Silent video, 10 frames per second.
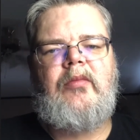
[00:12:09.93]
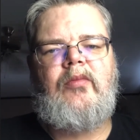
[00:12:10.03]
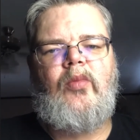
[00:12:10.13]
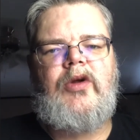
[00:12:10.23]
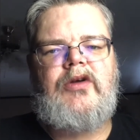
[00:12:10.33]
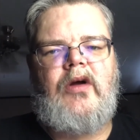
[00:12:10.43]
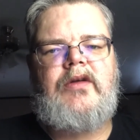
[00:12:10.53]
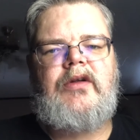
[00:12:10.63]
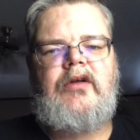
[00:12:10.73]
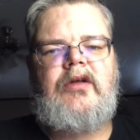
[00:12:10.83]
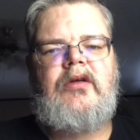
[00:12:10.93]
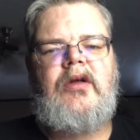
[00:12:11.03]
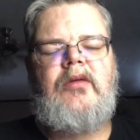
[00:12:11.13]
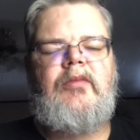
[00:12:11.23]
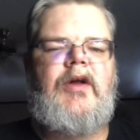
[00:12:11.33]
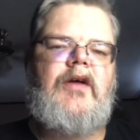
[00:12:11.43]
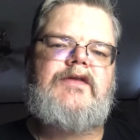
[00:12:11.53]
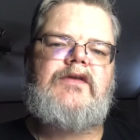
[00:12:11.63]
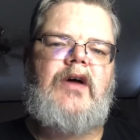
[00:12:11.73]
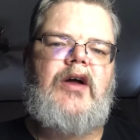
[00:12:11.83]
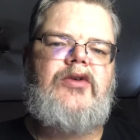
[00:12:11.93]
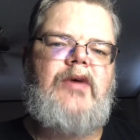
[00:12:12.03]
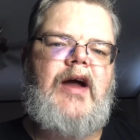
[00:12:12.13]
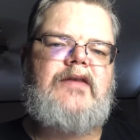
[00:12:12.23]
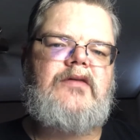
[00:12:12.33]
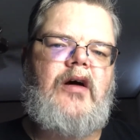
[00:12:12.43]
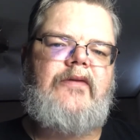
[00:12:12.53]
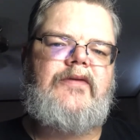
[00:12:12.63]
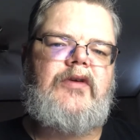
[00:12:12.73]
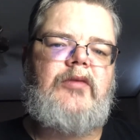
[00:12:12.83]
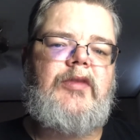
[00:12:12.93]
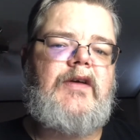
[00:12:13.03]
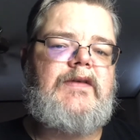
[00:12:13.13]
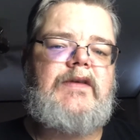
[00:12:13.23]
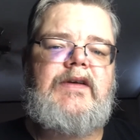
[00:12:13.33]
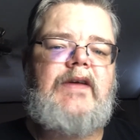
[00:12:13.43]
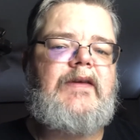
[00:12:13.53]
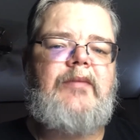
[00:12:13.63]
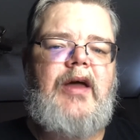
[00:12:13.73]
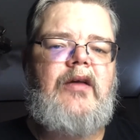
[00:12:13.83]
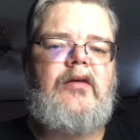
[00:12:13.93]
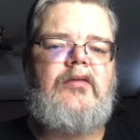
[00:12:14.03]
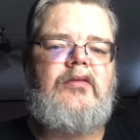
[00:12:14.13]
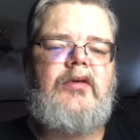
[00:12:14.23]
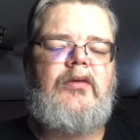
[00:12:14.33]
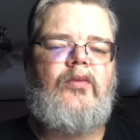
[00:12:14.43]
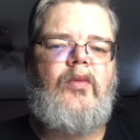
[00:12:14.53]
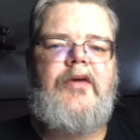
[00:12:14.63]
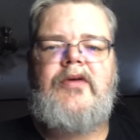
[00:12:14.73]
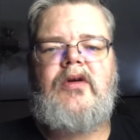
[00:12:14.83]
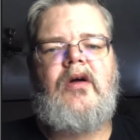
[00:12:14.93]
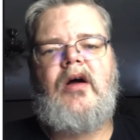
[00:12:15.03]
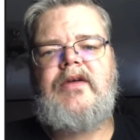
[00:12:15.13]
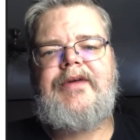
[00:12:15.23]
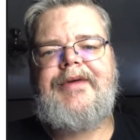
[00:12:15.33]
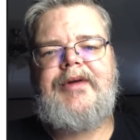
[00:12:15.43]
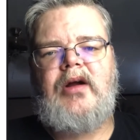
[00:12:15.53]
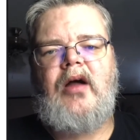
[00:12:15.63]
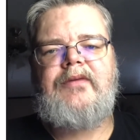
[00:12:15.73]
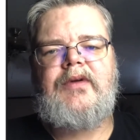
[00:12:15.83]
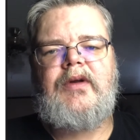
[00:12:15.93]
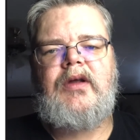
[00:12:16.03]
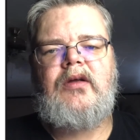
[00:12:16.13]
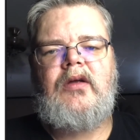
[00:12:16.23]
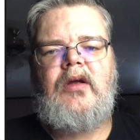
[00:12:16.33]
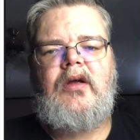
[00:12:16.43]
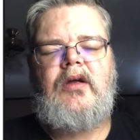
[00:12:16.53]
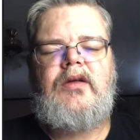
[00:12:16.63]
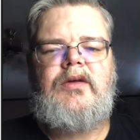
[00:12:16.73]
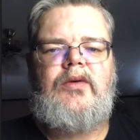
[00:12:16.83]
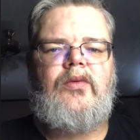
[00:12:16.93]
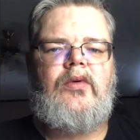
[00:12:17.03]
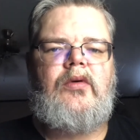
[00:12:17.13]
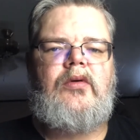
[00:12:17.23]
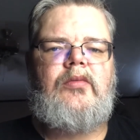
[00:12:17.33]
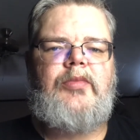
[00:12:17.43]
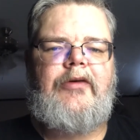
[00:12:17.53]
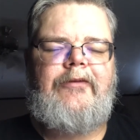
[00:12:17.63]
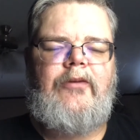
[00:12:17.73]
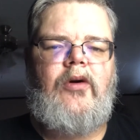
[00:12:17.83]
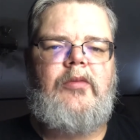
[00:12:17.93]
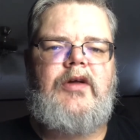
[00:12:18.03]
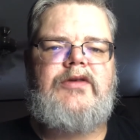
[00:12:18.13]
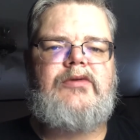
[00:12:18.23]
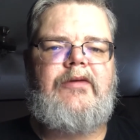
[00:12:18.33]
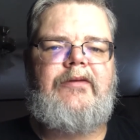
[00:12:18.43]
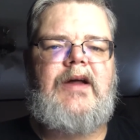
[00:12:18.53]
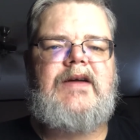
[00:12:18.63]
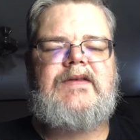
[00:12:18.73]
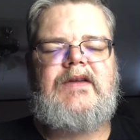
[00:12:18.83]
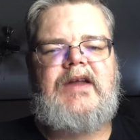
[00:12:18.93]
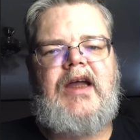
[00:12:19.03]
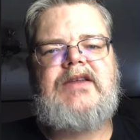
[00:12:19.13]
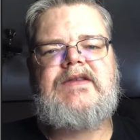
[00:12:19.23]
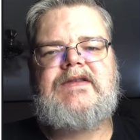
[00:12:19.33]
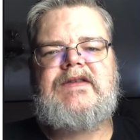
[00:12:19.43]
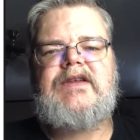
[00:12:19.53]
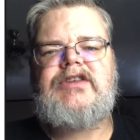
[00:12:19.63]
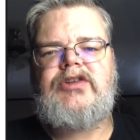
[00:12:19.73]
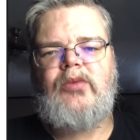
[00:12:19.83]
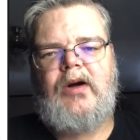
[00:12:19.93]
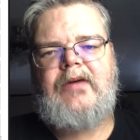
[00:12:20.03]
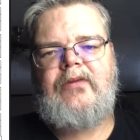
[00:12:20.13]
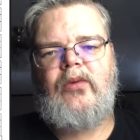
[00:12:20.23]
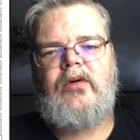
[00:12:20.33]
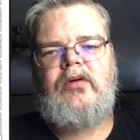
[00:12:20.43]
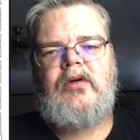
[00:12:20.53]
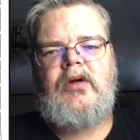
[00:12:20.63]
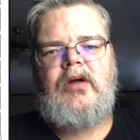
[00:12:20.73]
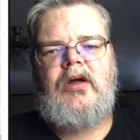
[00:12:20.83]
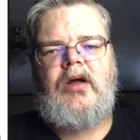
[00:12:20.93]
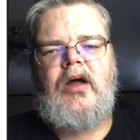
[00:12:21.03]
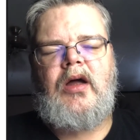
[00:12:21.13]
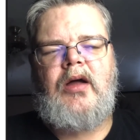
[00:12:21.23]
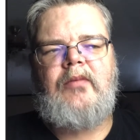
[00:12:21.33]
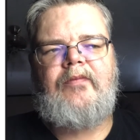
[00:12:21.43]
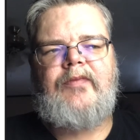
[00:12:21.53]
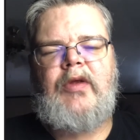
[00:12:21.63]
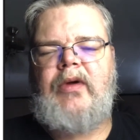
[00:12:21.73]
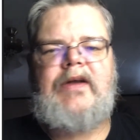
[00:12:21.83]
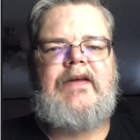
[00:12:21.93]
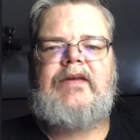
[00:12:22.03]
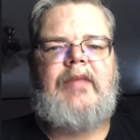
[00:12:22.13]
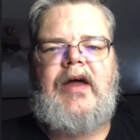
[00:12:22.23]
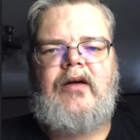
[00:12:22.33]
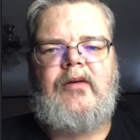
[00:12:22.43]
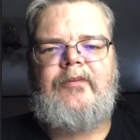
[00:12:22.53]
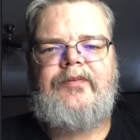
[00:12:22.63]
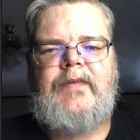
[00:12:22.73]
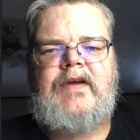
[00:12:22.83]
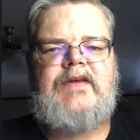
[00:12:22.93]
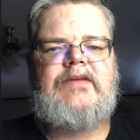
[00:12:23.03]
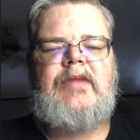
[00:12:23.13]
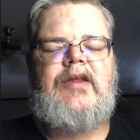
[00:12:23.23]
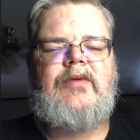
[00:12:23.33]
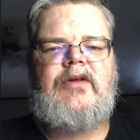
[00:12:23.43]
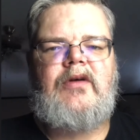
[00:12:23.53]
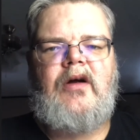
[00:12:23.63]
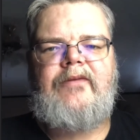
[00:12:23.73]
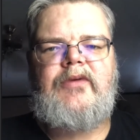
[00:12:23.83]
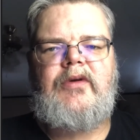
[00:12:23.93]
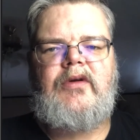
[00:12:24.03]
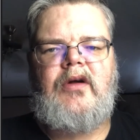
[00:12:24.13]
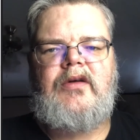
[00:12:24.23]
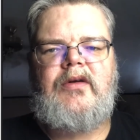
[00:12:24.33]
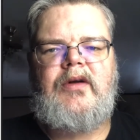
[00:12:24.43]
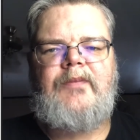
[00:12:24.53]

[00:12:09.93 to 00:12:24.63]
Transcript: when you're on duty, but also how you act off duty, because it doesn't matter whether you're on duty or off duty. Your performance reflects on the agency that you worked for. It doesn't matter. It doesn't matter whether you're off duty or on duty.